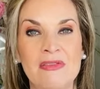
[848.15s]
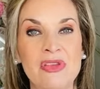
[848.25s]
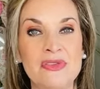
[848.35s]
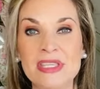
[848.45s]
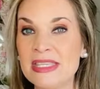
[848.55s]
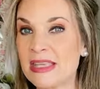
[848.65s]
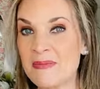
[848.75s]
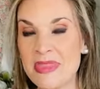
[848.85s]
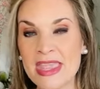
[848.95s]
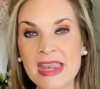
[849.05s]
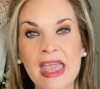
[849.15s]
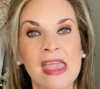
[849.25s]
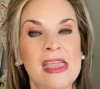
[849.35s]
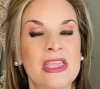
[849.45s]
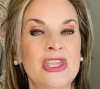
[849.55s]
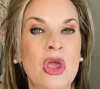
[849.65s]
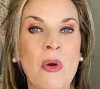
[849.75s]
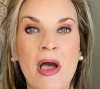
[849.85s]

If you see something, you know,